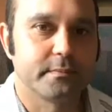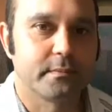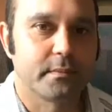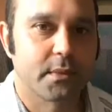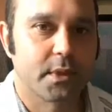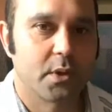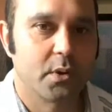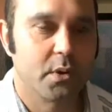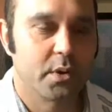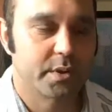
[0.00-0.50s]

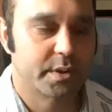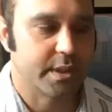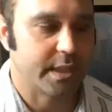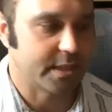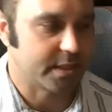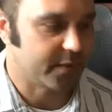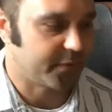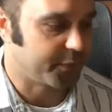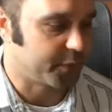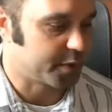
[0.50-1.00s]
Cool, so that's
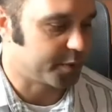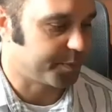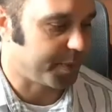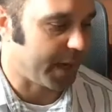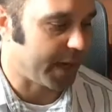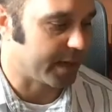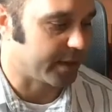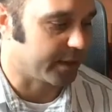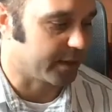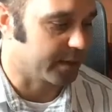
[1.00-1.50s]
the first
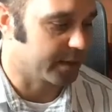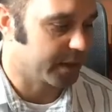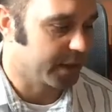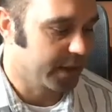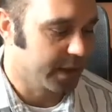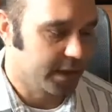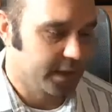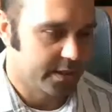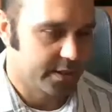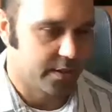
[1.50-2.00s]
pattern.
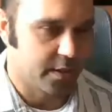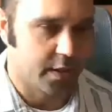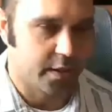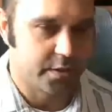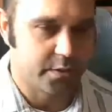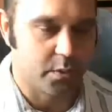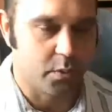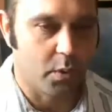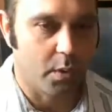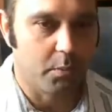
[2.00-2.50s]
So I'll
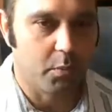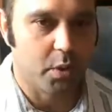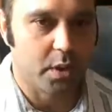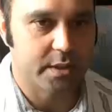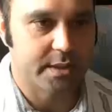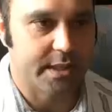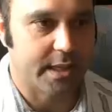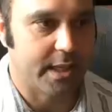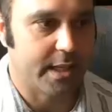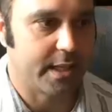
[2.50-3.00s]
do it one more
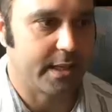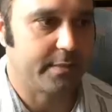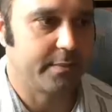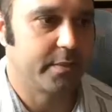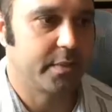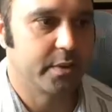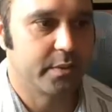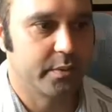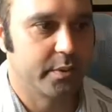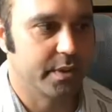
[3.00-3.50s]
time
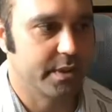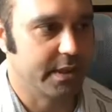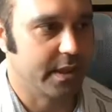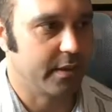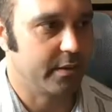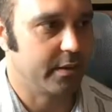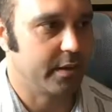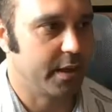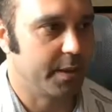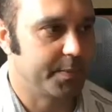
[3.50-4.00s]
with down
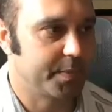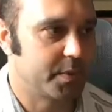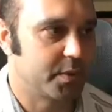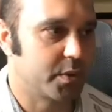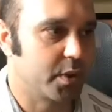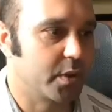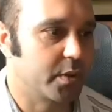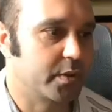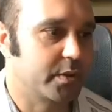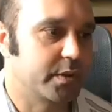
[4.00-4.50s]
and up
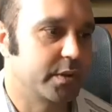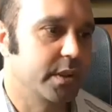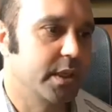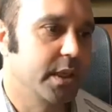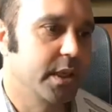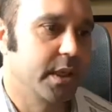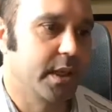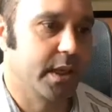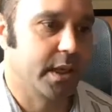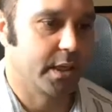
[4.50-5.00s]
strokes,
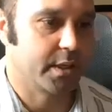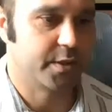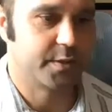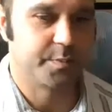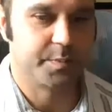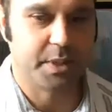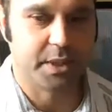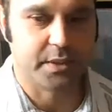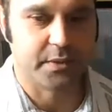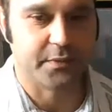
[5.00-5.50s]
and I'll
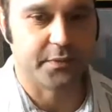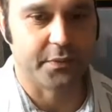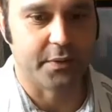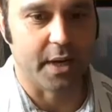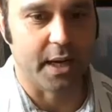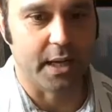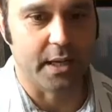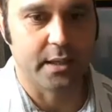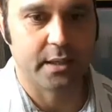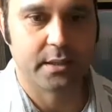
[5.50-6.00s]
speak the
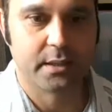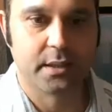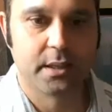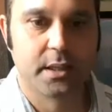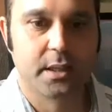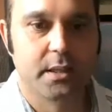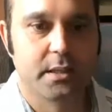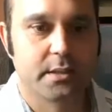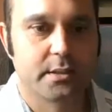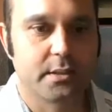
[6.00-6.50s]
fret.
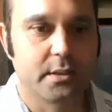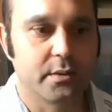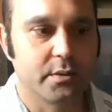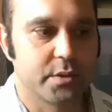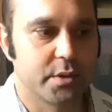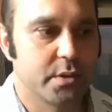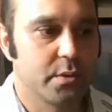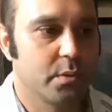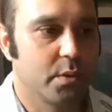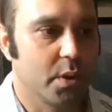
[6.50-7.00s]
So
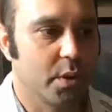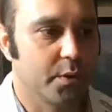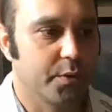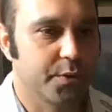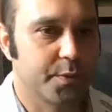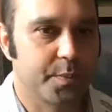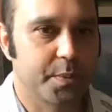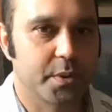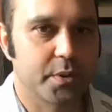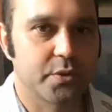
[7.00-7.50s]
2 notes
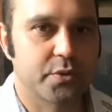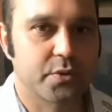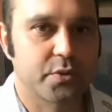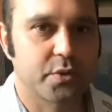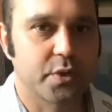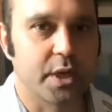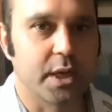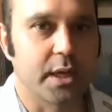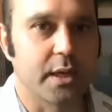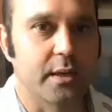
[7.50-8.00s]
per
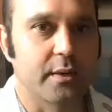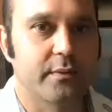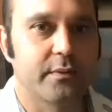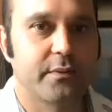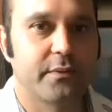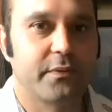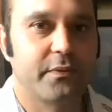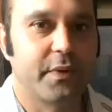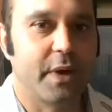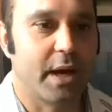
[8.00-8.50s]
string.
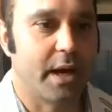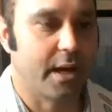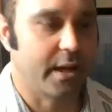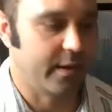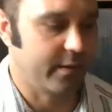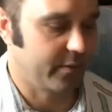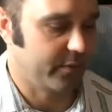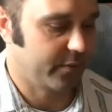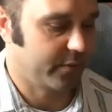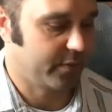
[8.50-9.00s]

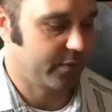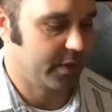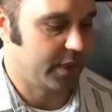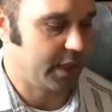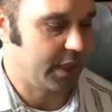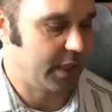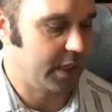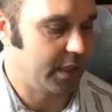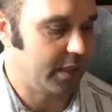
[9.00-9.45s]
5, 8,